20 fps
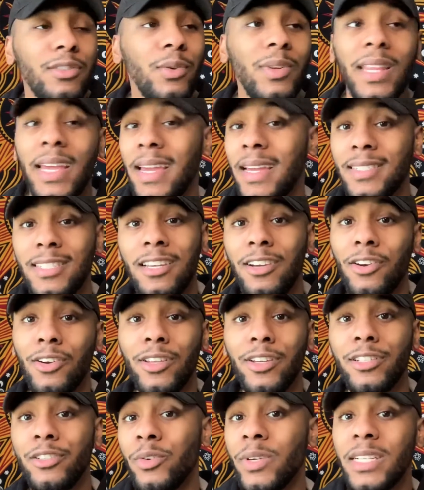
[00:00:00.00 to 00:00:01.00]
Like I said
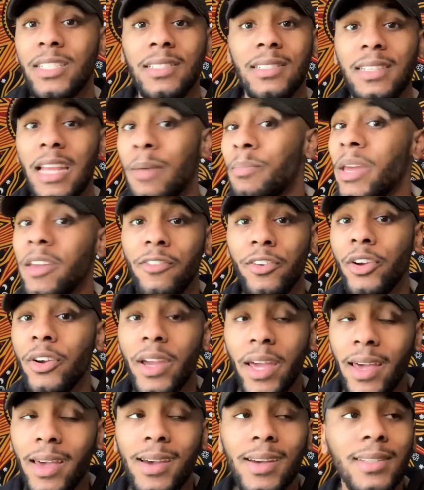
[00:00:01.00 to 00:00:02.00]
earlier, DoorDash does not pay for your
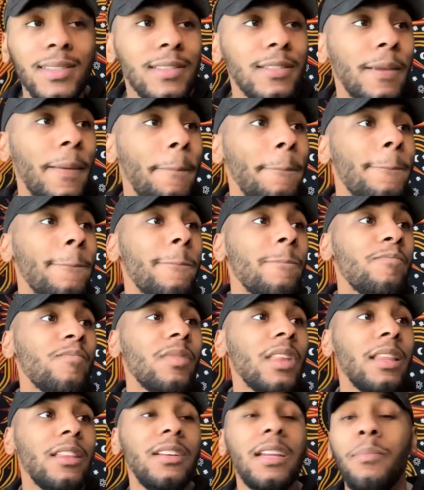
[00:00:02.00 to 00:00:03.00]
gas.
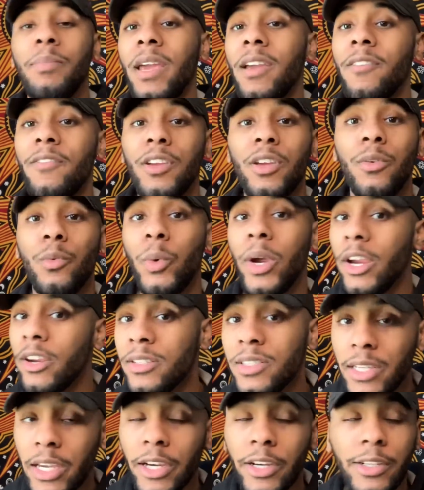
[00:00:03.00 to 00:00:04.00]
They not pay for your wear
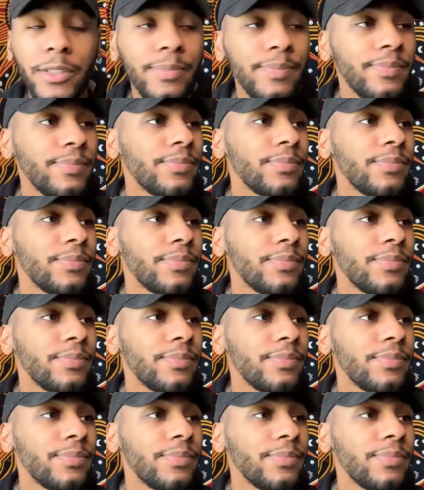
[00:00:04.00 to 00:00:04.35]
and tear.